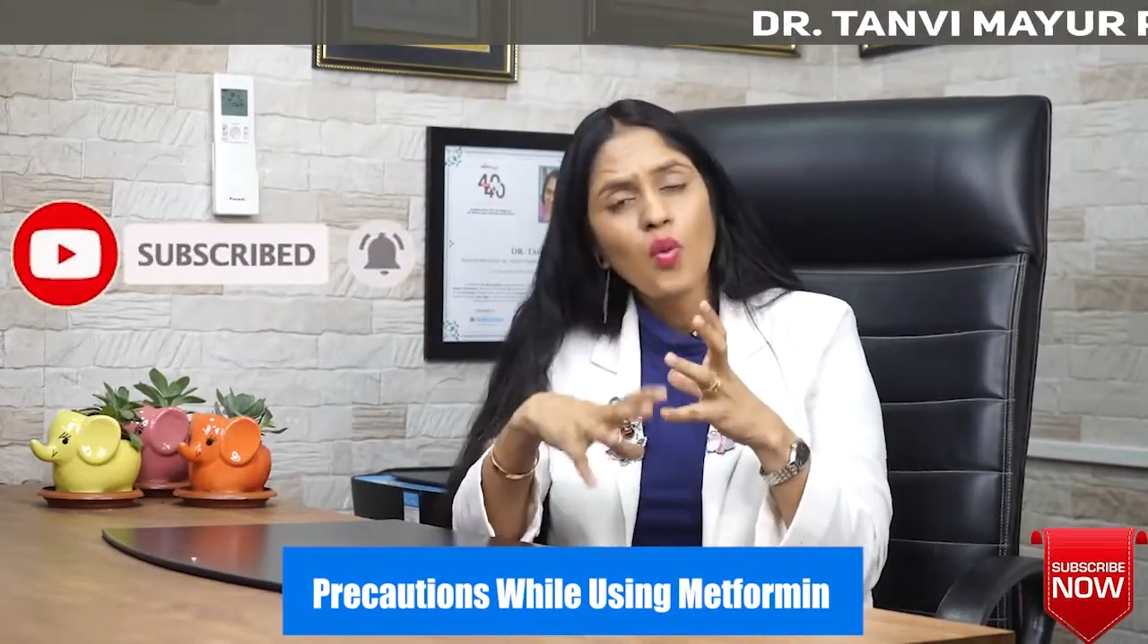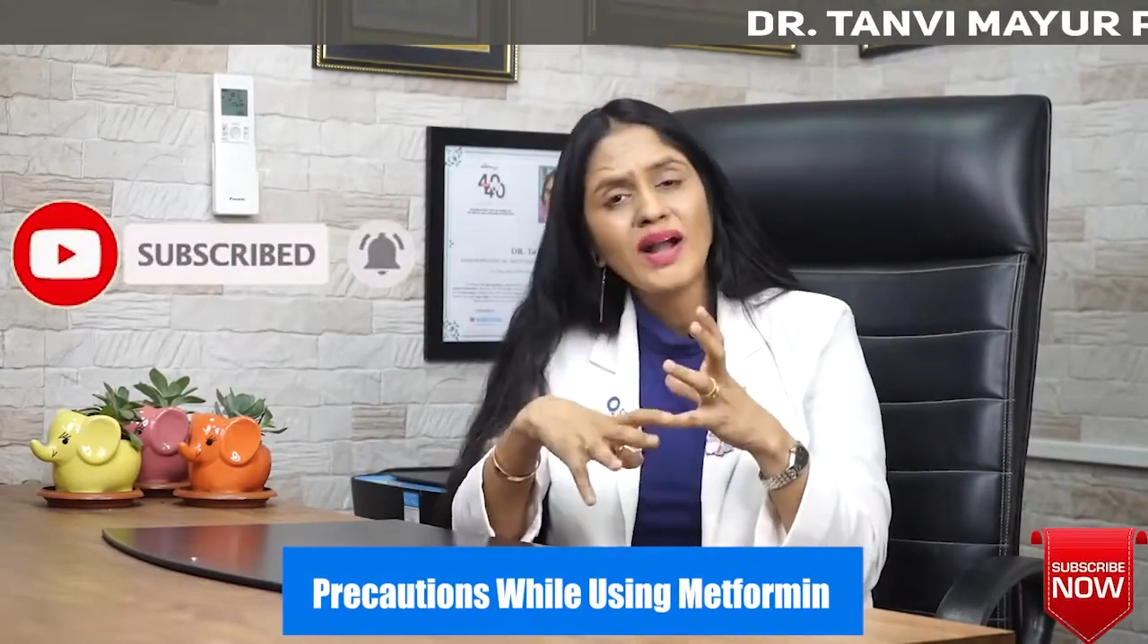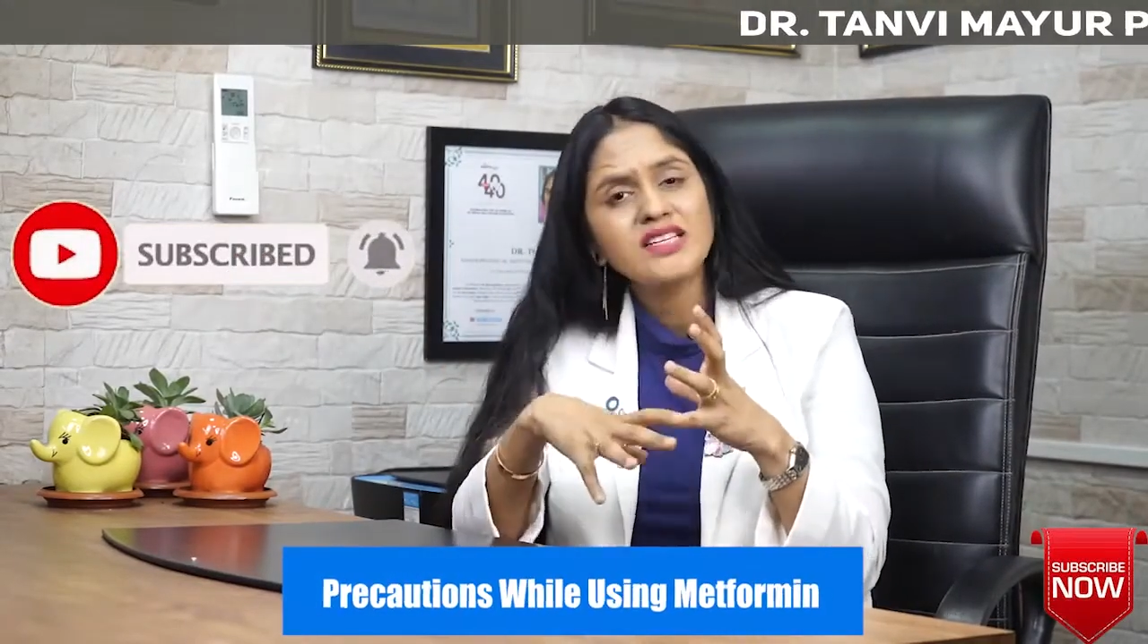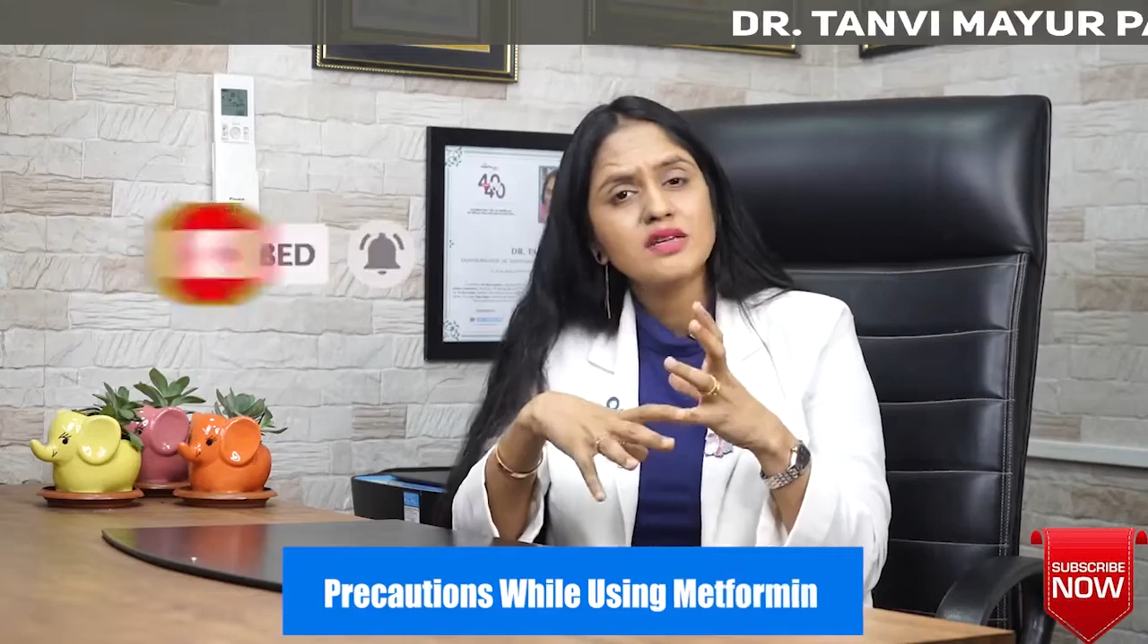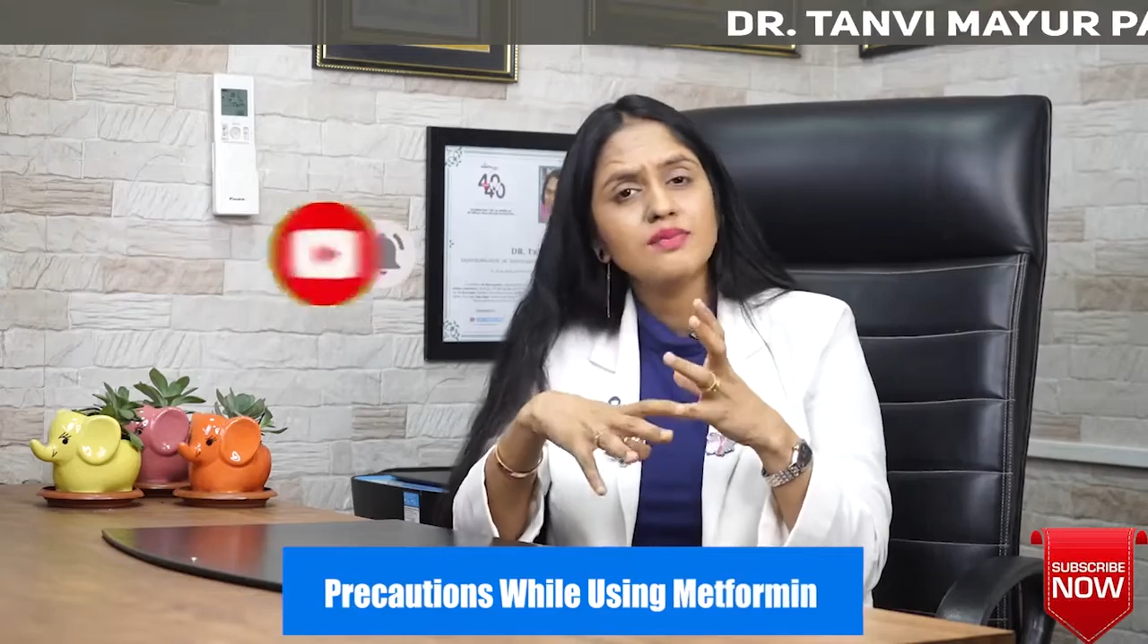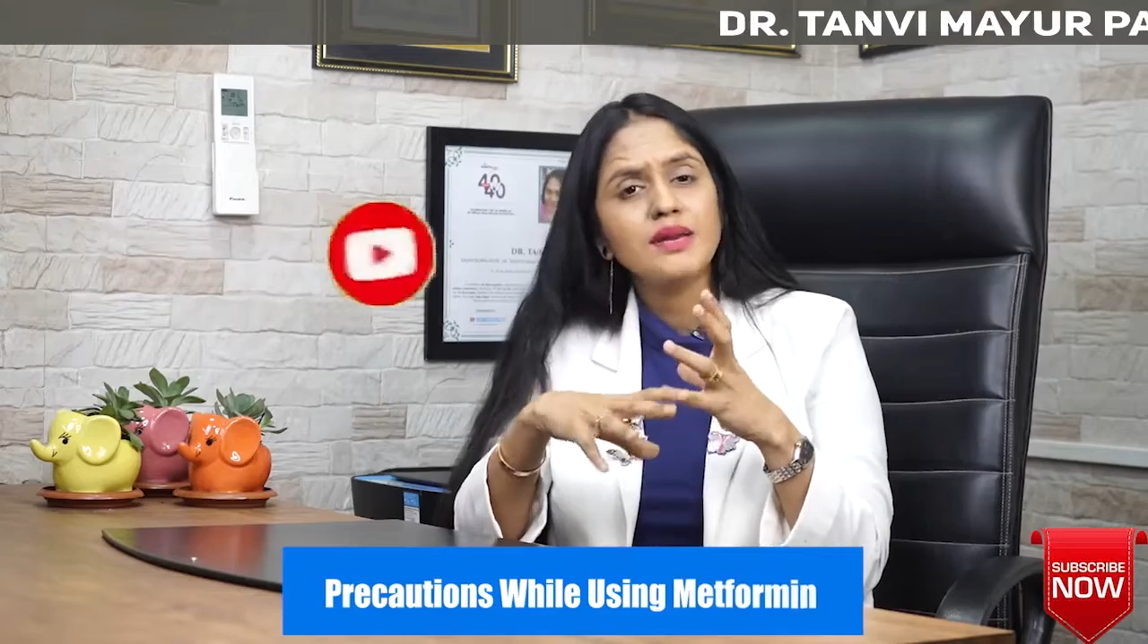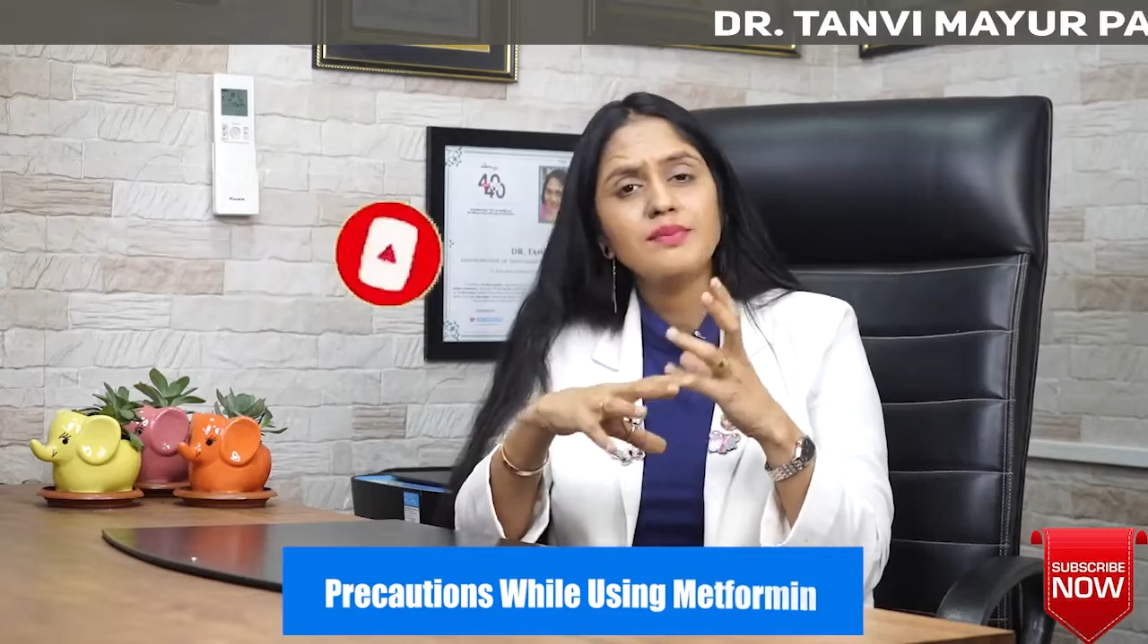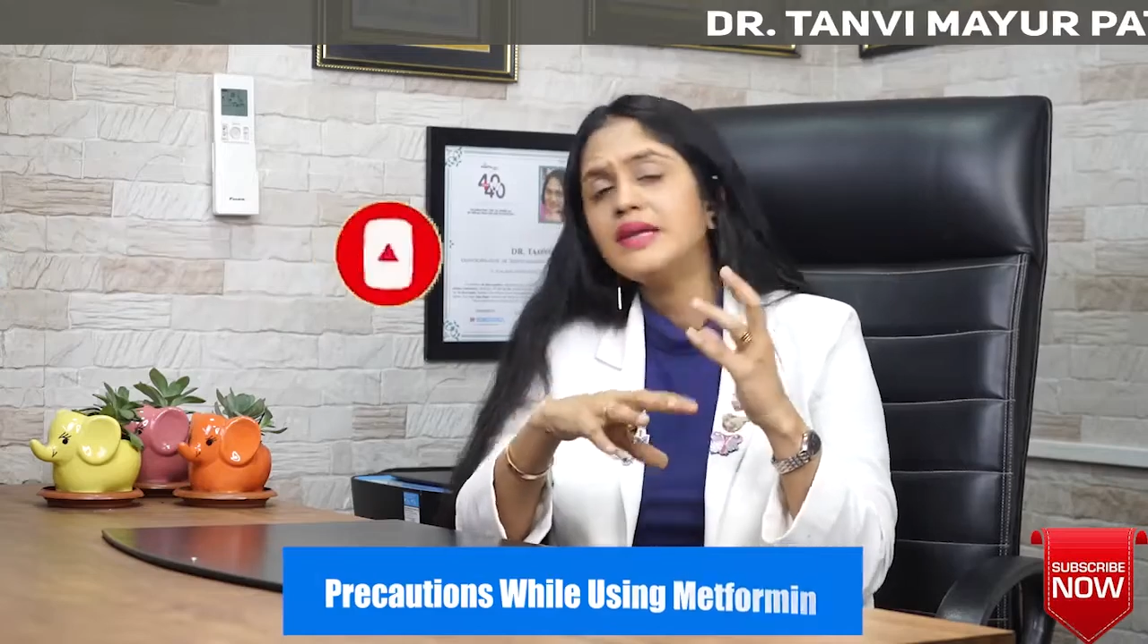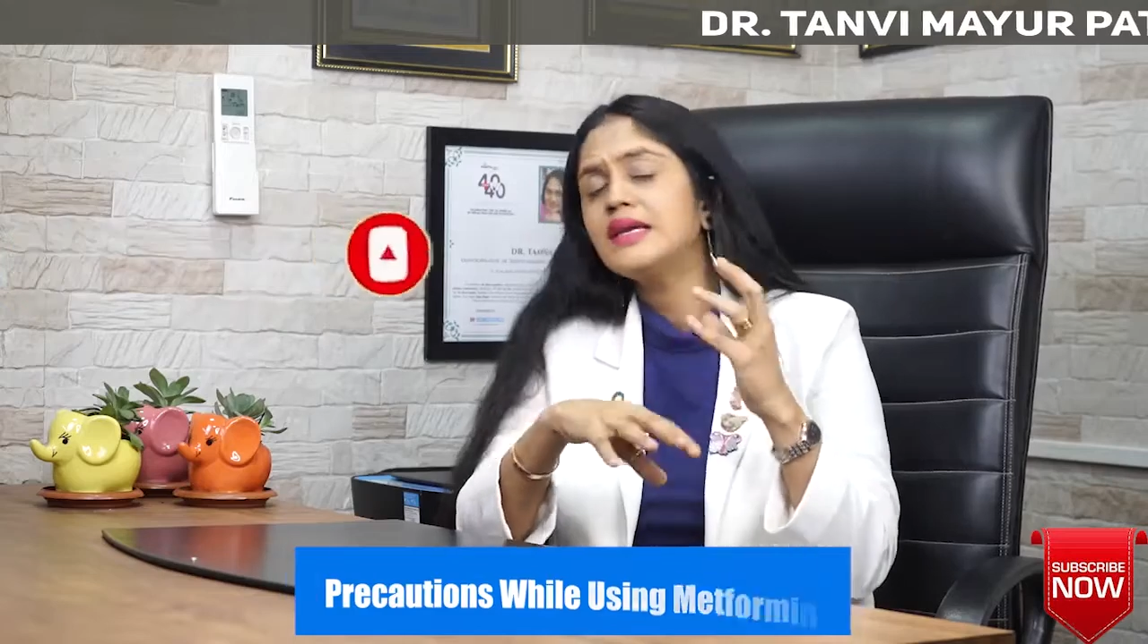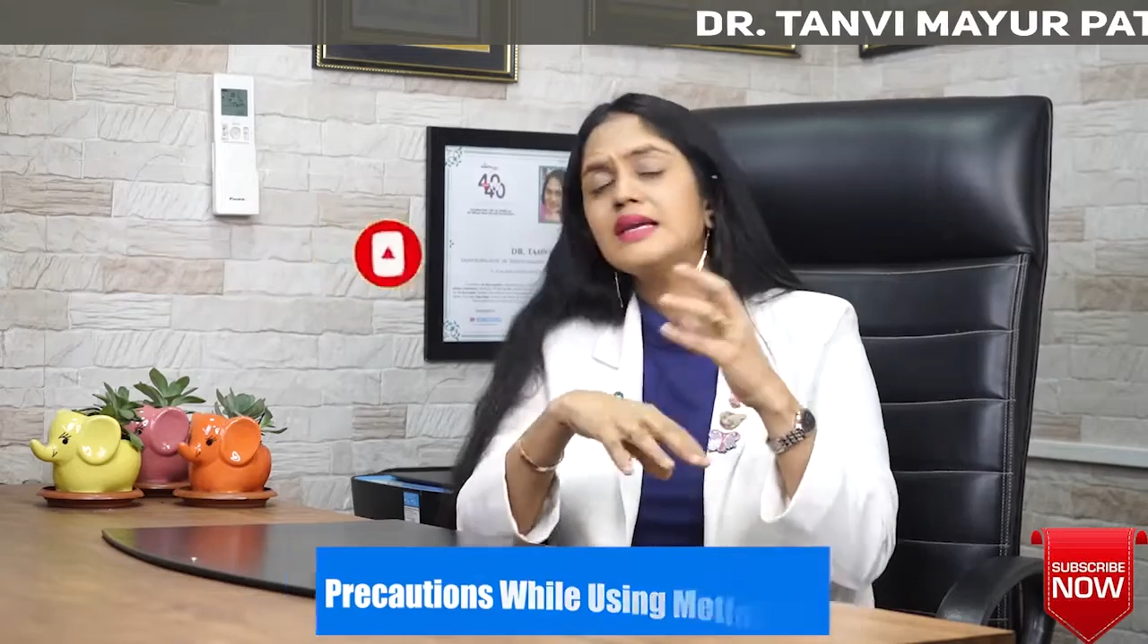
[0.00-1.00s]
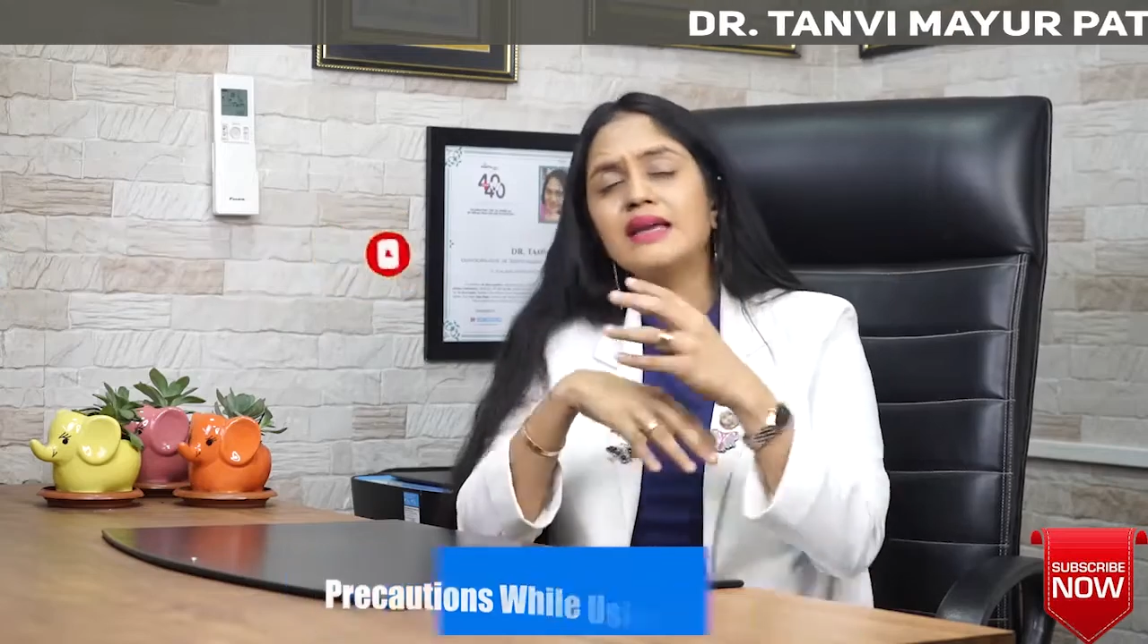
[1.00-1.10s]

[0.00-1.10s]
vitamin B